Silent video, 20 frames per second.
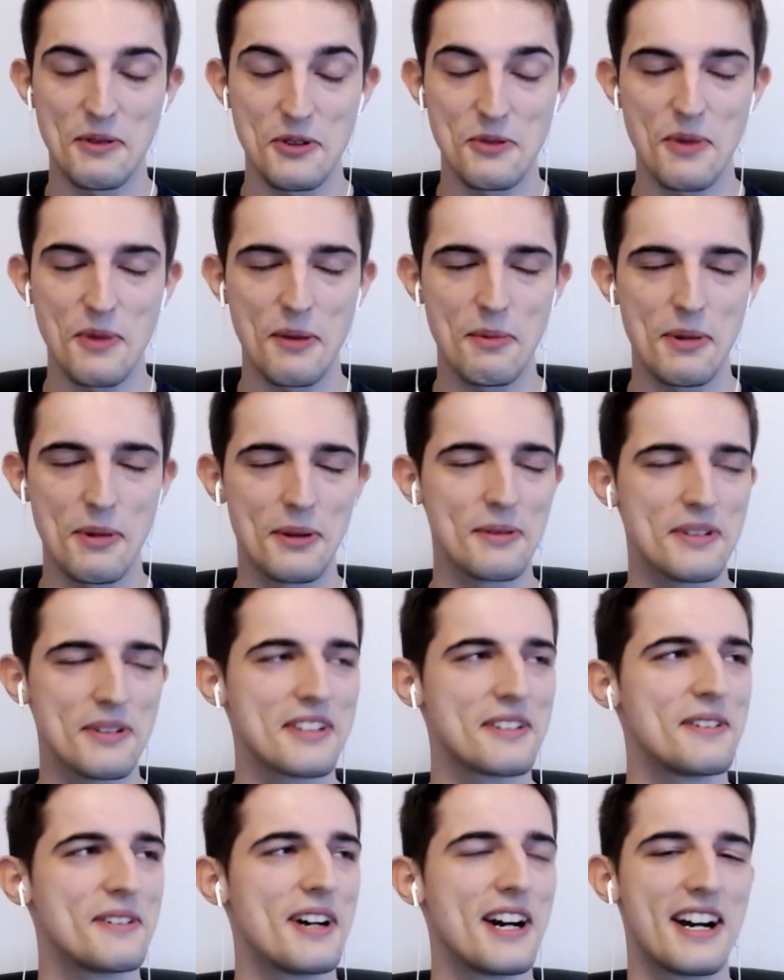may be able
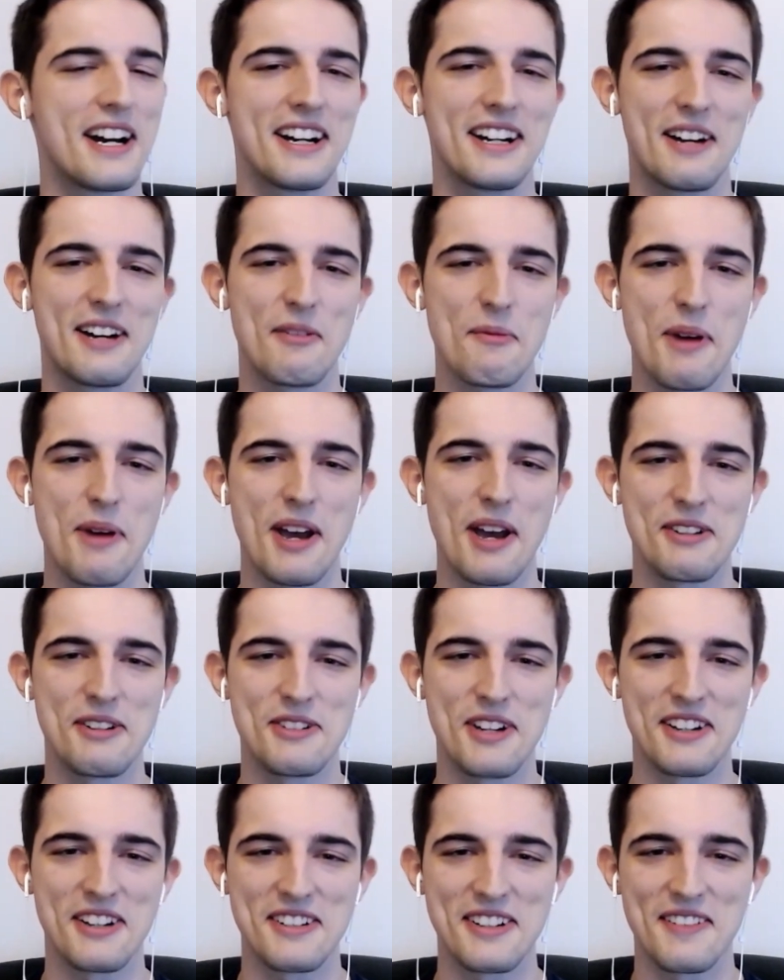to have a better
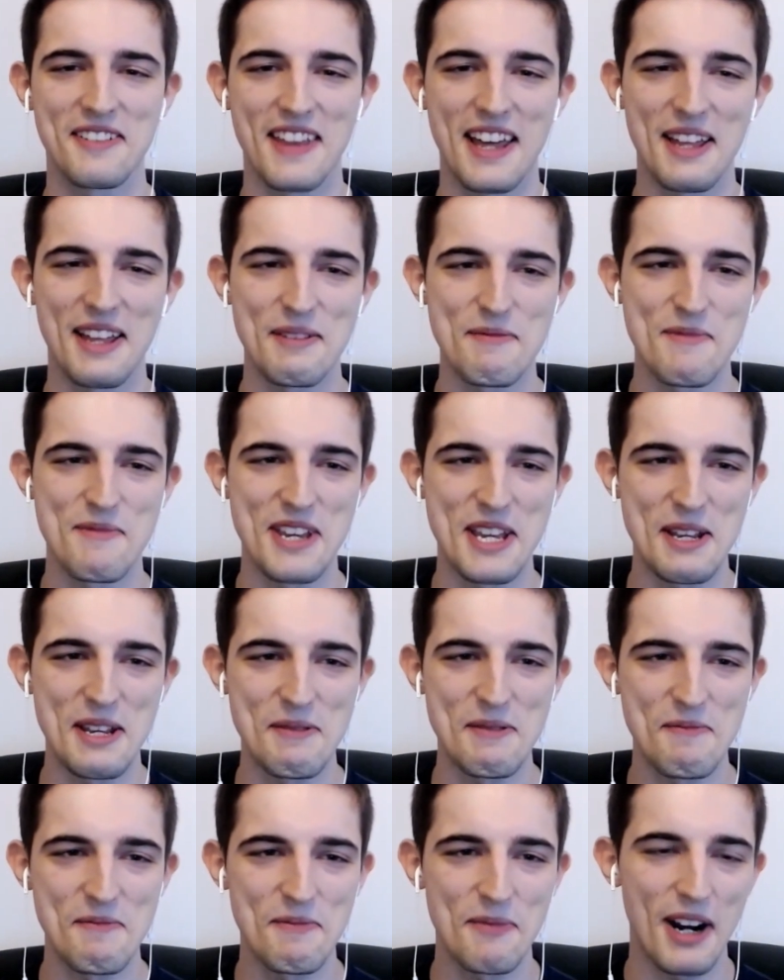judge of that than me,